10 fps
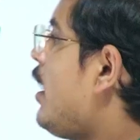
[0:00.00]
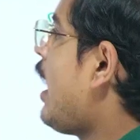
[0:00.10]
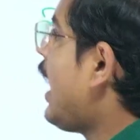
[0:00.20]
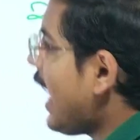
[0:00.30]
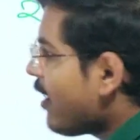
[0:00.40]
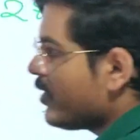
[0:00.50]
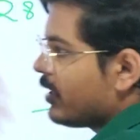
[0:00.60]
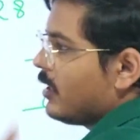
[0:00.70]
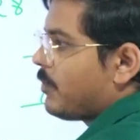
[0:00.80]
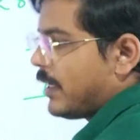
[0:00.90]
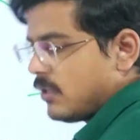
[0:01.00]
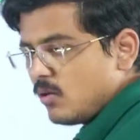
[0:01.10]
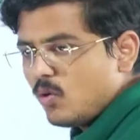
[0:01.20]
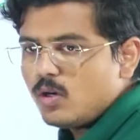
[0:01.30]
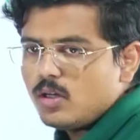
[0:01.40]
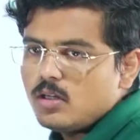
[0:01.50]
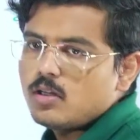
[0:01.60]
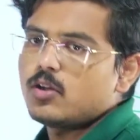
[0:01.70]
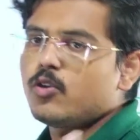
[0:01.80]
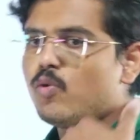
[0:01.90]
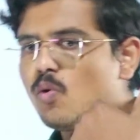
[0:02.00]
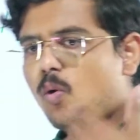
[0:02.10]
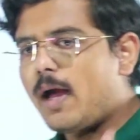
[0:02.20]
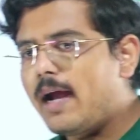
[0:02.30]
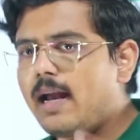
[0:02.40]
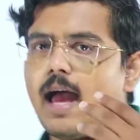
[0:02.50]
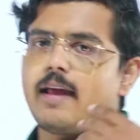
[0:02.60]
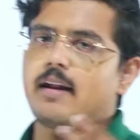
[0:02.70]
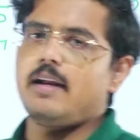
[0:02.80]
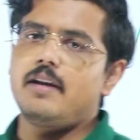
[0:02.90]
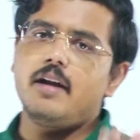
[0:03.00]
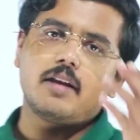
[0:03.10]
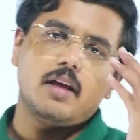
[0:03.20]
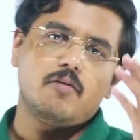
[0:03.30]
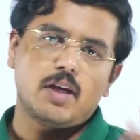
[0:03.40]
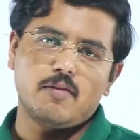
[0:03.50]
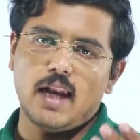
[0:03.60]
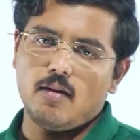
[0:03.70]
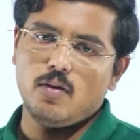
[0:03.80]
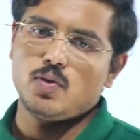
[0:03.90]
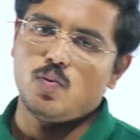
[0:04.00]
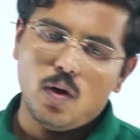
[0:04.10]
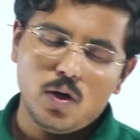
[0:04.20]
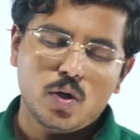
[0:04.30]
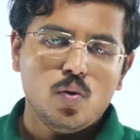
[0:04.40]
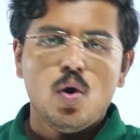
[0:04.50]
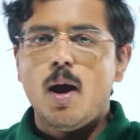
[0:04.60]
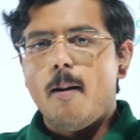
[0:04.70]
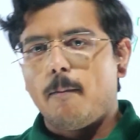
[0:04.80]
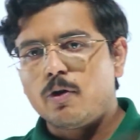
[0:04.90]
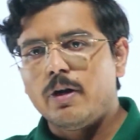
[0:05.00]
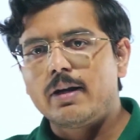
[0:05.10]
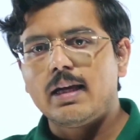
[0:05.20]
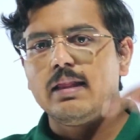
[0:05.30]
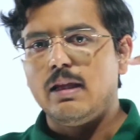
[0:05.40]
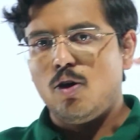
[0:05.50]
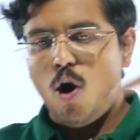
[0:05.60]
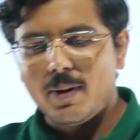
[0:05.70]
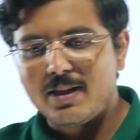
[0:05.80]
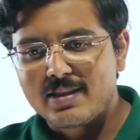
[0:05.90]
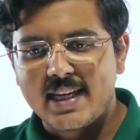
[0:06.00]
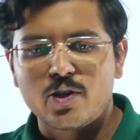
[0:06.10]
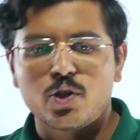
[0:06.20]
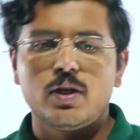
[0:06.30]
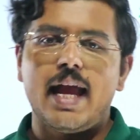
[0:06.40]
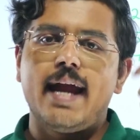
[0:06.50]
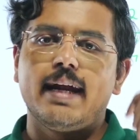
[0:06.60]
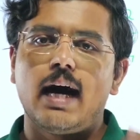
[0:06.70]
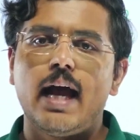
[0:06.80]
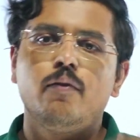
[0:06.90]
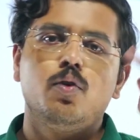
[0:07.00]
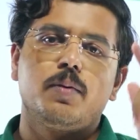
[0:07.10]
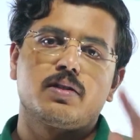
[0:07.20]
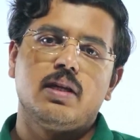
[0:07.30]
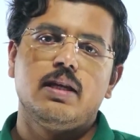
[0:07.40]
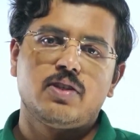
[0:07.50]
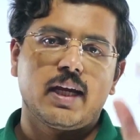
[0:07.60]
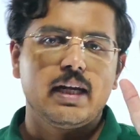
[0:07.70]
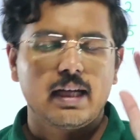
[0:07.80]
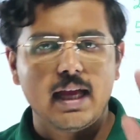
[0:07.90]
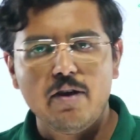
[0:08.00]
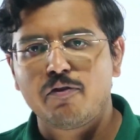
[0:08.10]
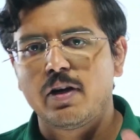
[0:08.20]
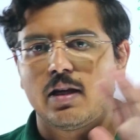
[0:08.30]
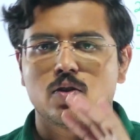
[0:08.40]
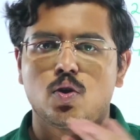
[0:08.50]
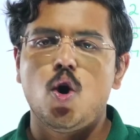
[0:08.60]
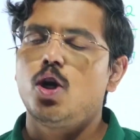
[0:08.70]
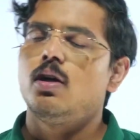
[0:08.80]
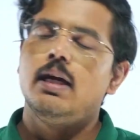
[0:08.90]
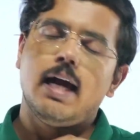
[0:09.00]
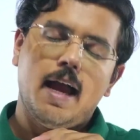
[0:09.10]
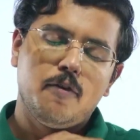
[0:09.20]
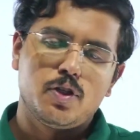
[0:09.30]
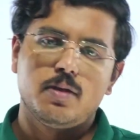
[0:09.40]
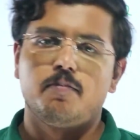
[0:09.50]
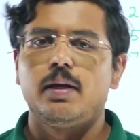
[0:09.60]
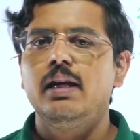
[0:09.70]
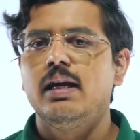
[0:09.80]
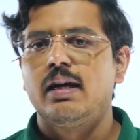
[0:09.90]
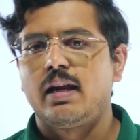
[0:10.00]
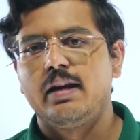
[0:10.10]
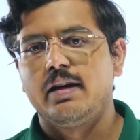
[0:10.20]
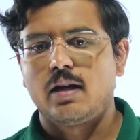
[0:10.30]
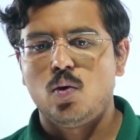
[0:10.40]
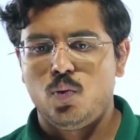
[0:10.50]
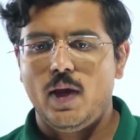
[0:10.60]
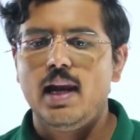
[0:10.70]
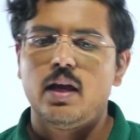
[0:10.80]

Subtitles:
I have written the Python code. You go ahead and write it in whatever language you want to. Put it in the comments section and I would personally check it. If it is good, I would simply rate it out well.